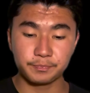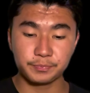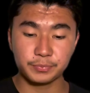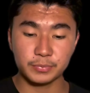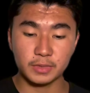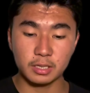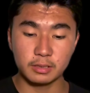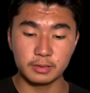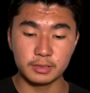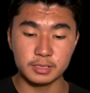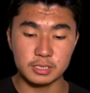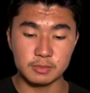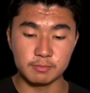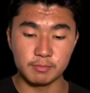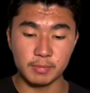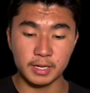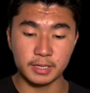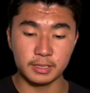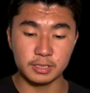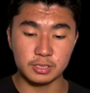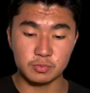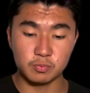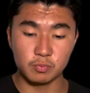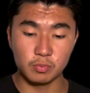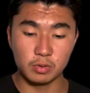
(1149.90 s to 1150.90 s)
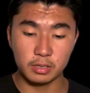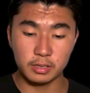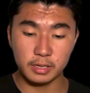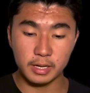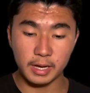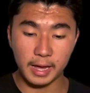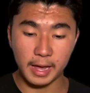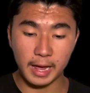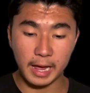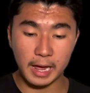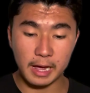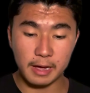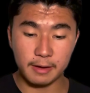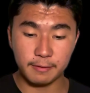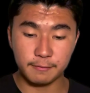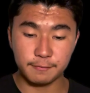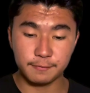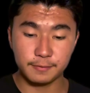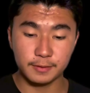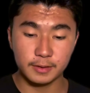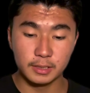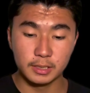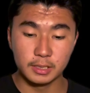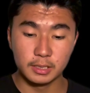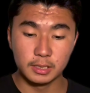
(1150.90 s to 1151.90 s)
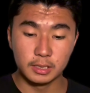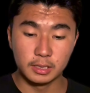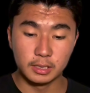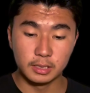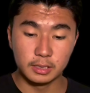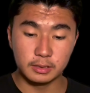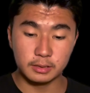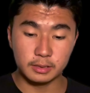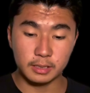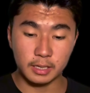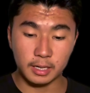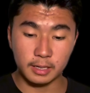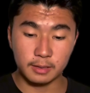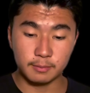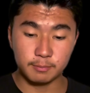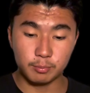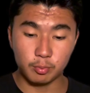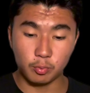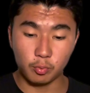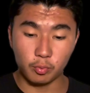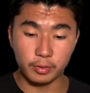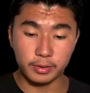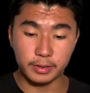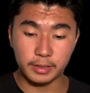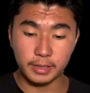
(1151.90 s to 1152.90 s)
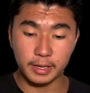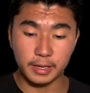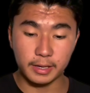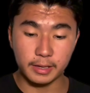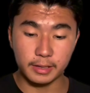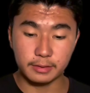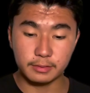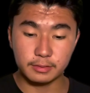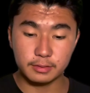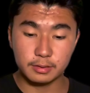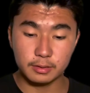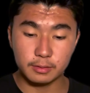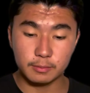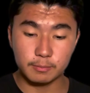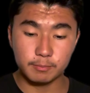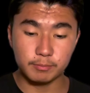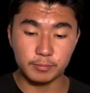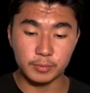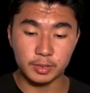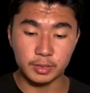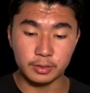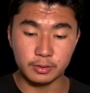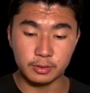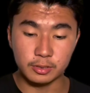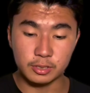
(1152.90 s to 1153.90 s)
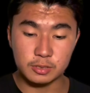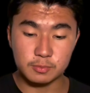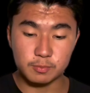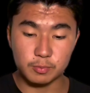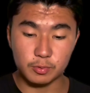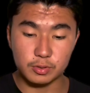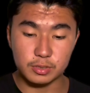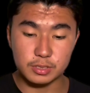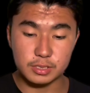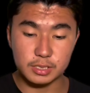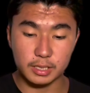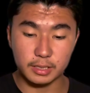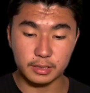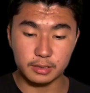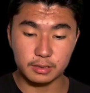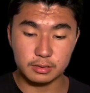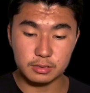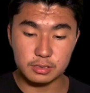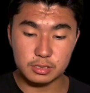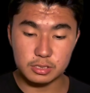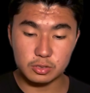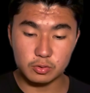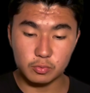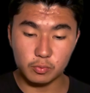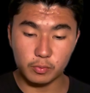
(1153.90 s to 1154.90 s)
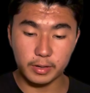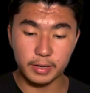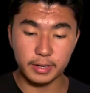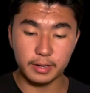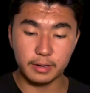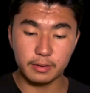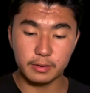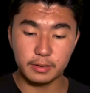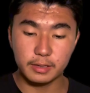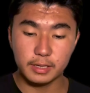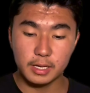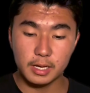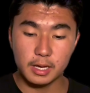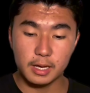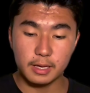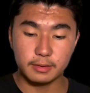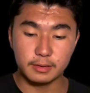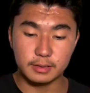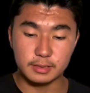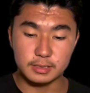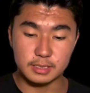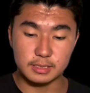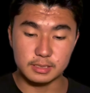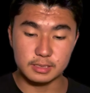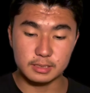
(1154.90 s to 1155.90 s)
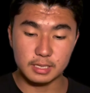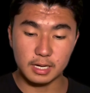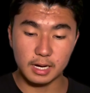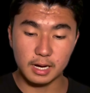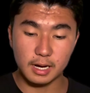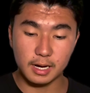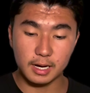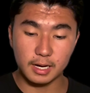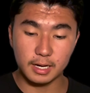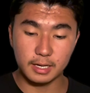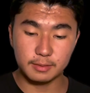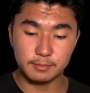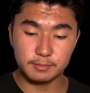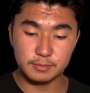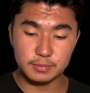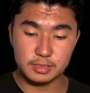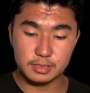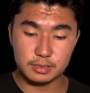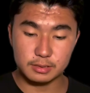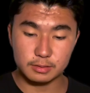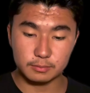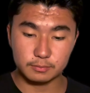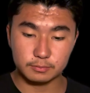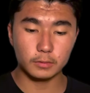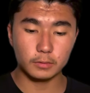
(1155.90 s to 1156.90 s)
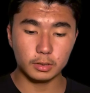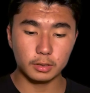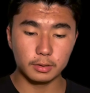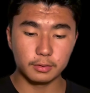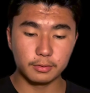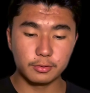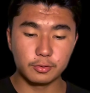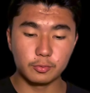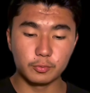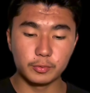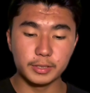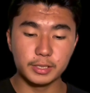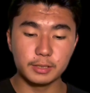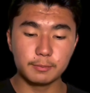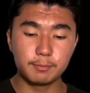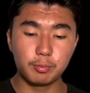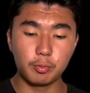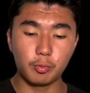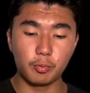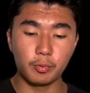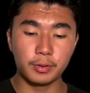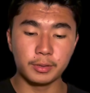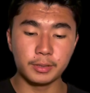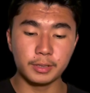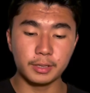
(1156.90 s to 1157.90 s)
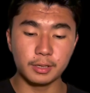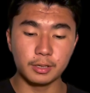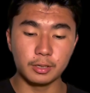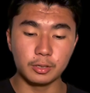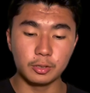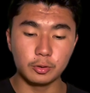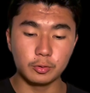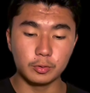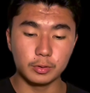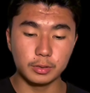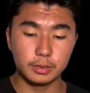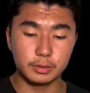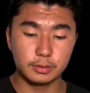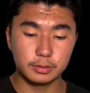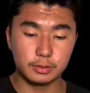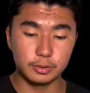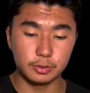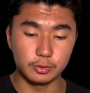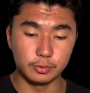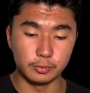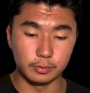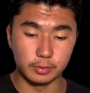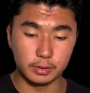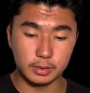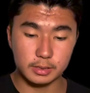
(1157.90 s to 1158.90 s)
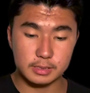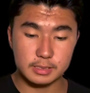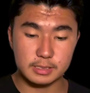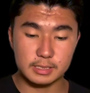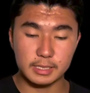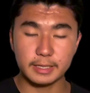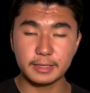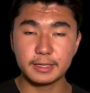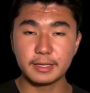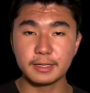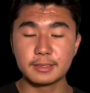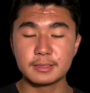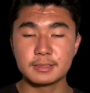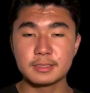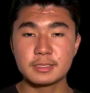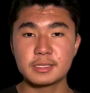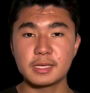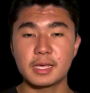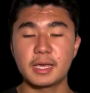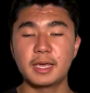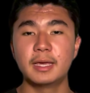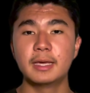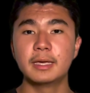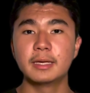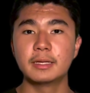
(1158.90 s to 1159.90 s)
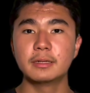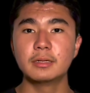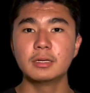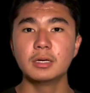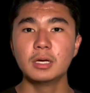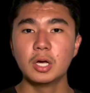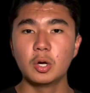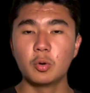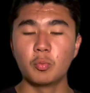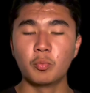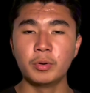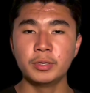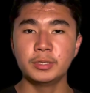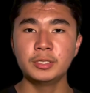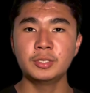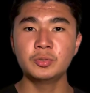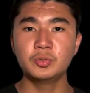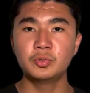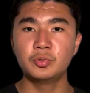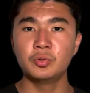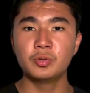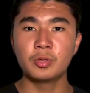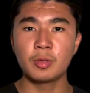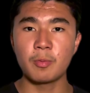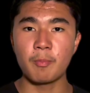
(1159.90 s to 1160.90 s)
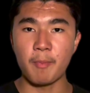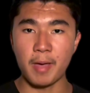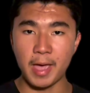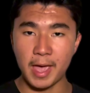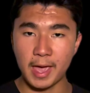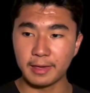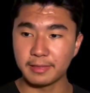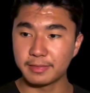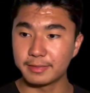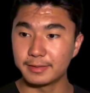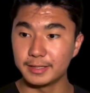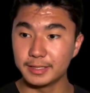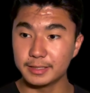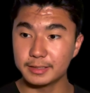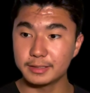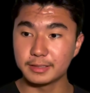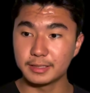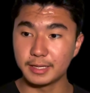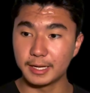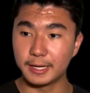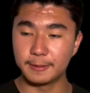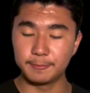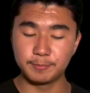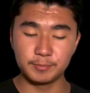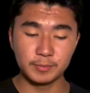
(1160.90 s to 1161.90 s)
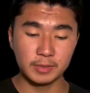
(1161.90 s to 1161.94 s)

This is minus 1/2 9.8 meters per second squared. This is times 3.02 seconds. And when you do the math yet again,